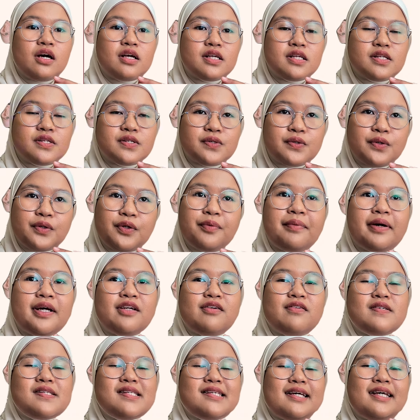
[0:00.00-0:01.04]
sodium
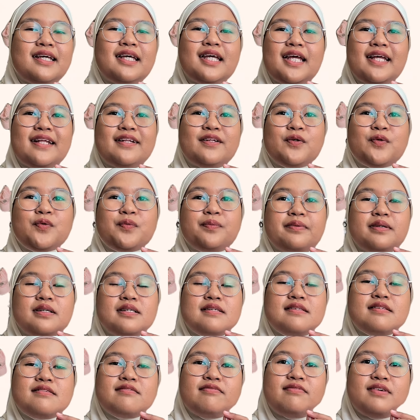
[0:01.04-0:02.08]
hydroxide and
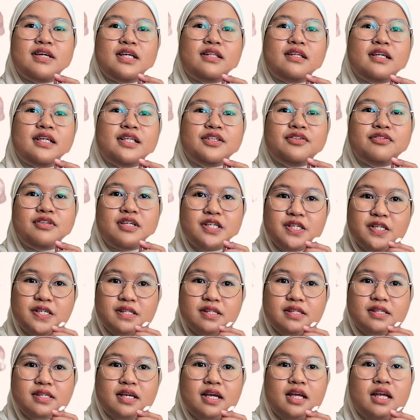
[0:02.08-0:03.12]
copper sulfate
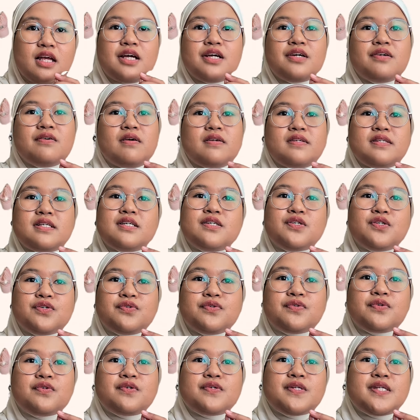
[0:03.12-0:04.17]
titrations. Results
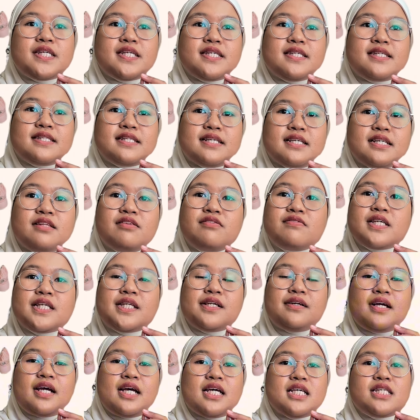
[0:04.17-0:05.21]
shown consistent
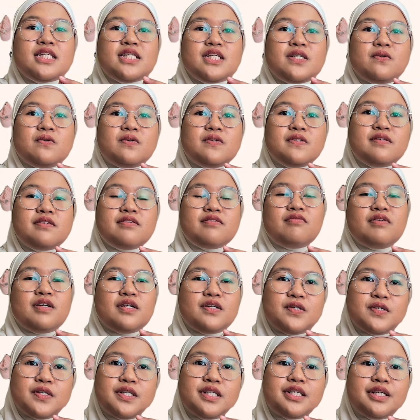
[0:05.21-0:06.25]
citric acid
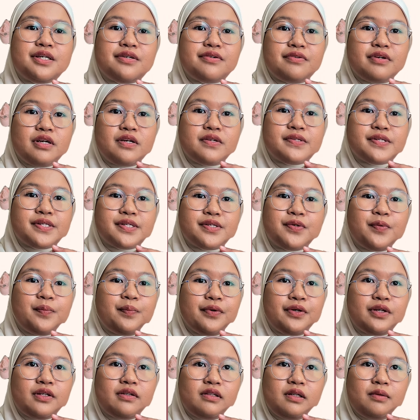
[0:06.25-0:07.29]
concentration around
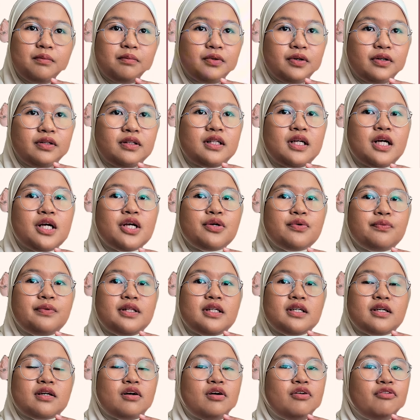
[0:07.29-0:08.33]
0.3 mol
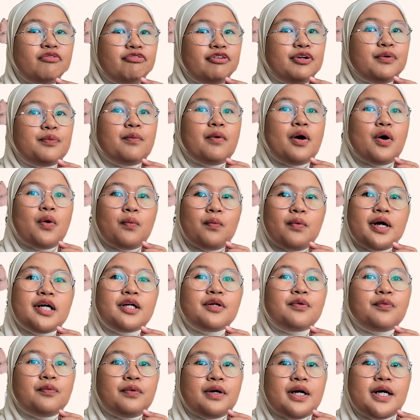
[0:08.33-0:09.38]
with a confirmed
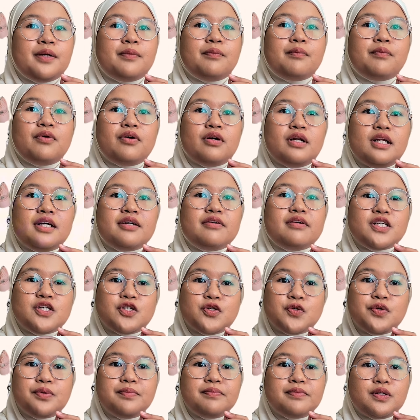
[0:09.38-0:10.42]
1:1 molar
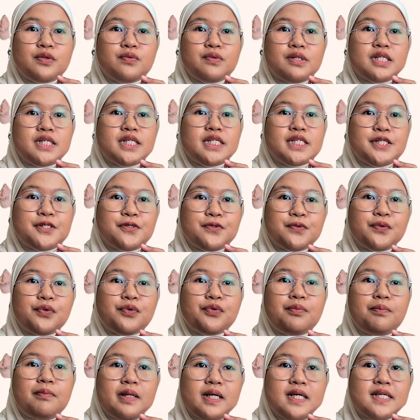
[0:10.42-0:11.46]
ratio between
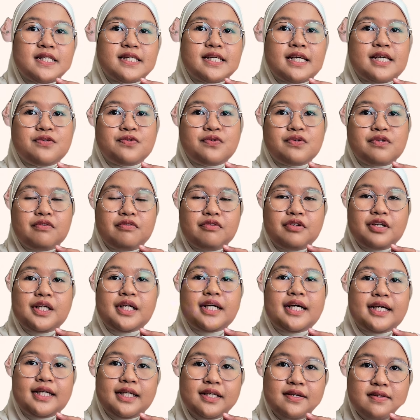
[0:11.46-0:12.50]
Cu2 plus and citrate
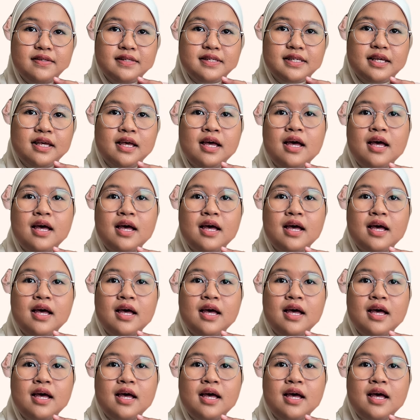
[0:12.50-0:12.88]
ions.